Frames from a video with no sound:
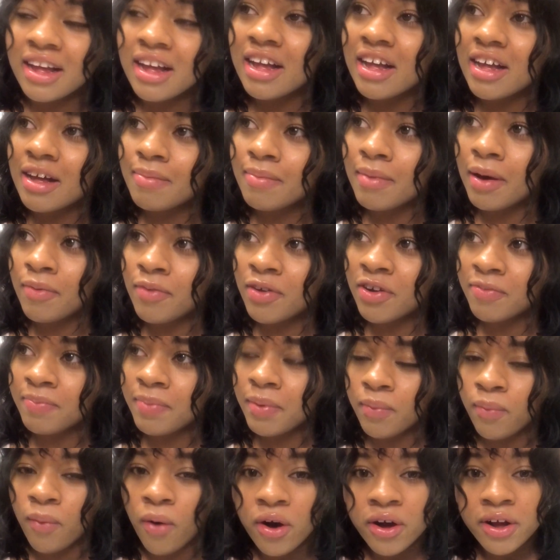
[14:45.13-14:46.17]
I would have
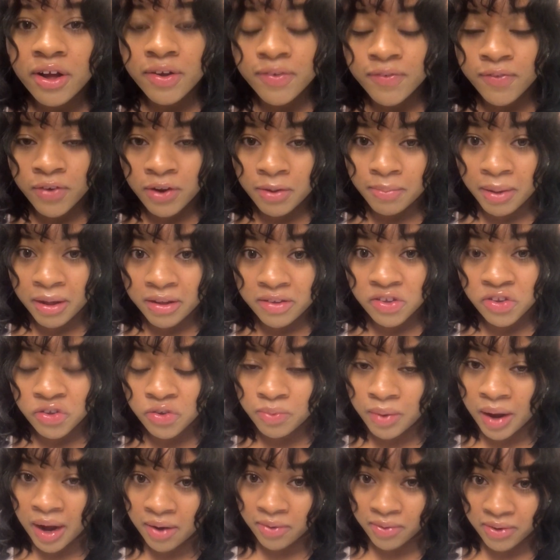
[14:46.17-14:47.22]
been walking for about
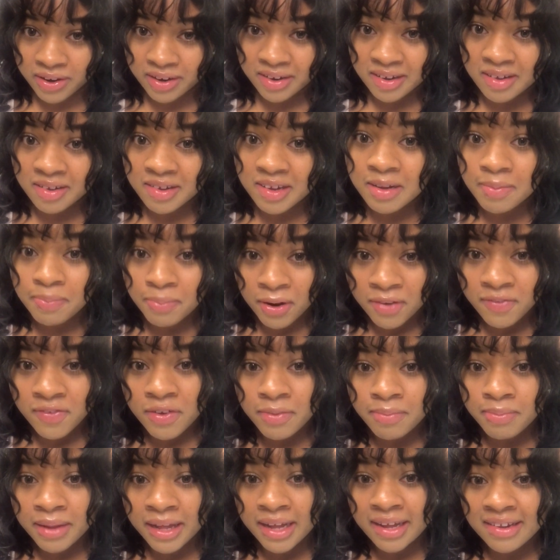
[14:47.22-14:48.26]
2 hours, so it's the
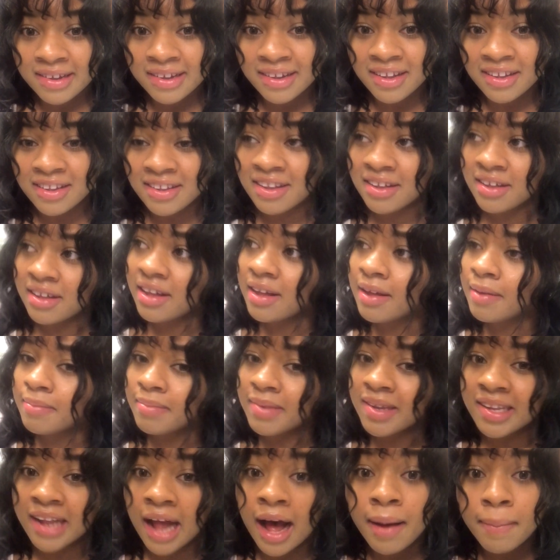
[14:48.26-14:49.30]
perfect place to
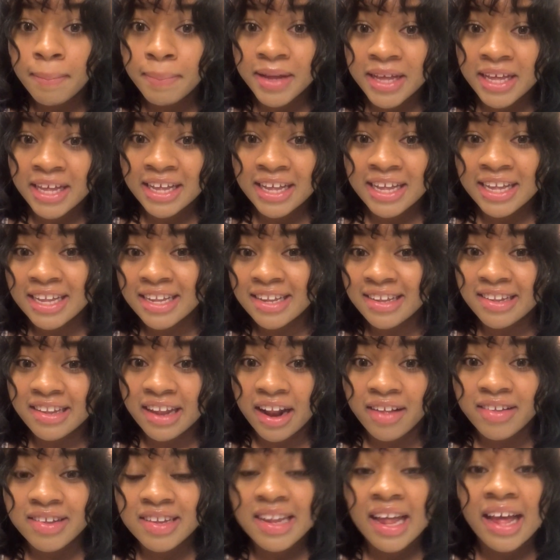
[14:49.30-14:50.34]
stop and
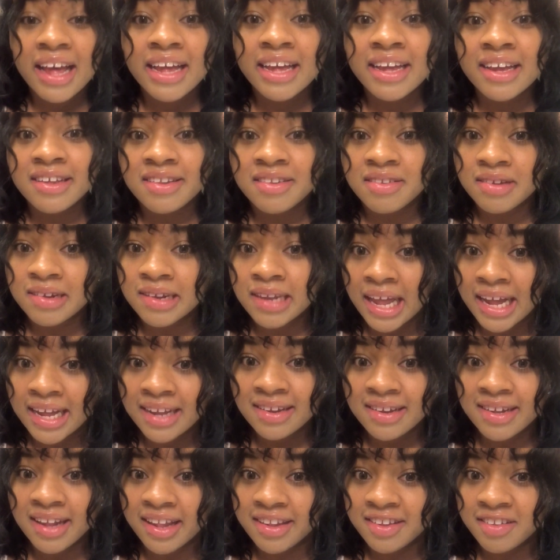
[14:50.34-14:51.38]
sit outside, because there's
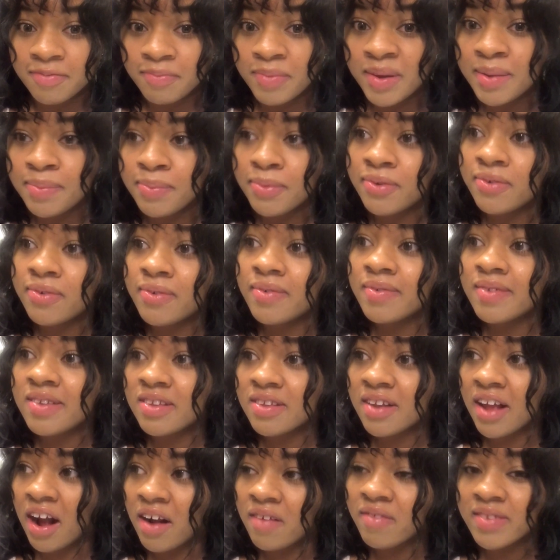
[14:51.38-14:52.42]
lights, lots of people,
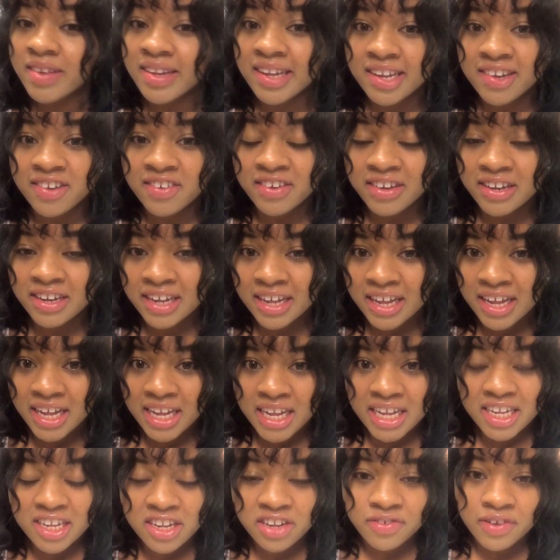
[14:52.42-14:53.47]
conversation.
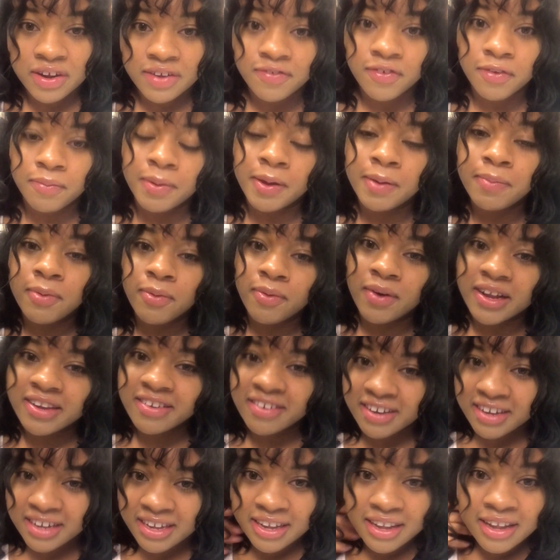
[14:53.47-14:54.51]
It's great for people
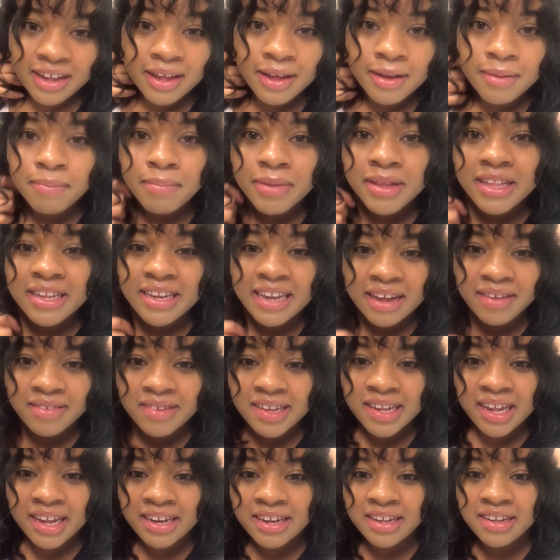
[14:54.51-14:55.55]
watching. But the
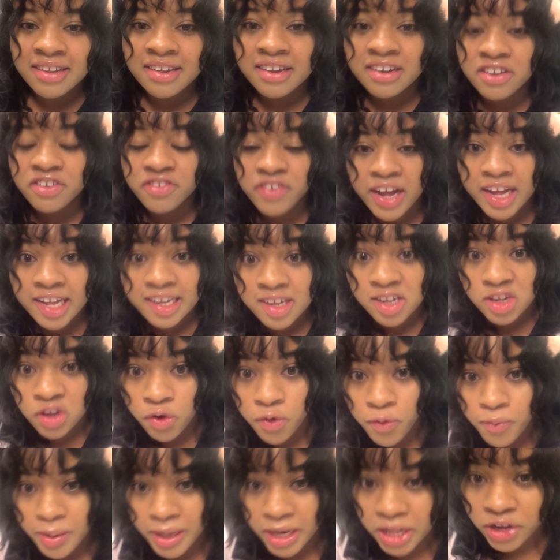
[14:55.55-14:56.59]
downside is it attracts
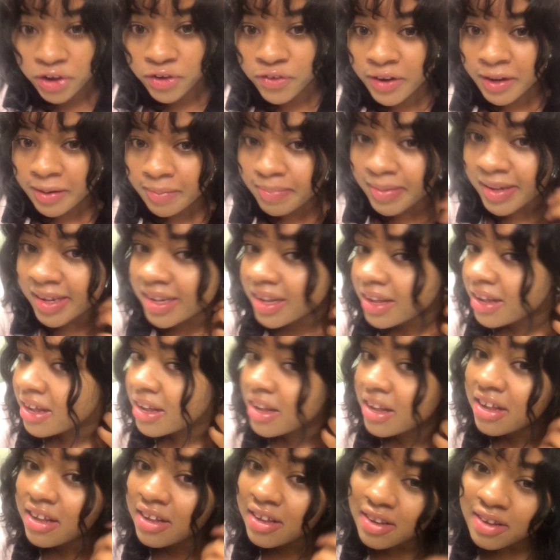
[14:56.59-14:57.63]
so many creeps.
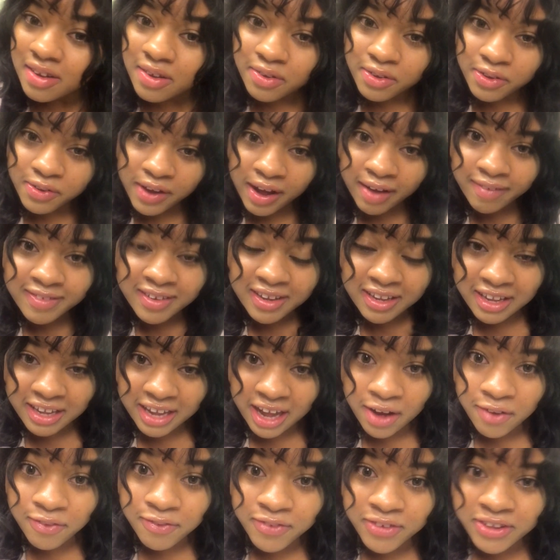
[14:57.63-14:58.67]
So you have to
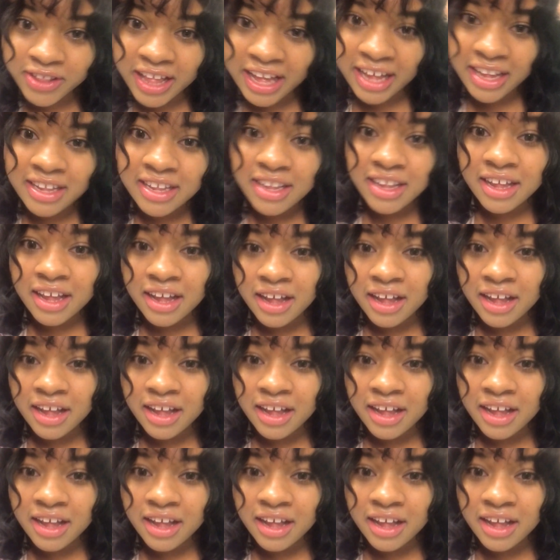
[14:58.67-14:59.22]
look out for that.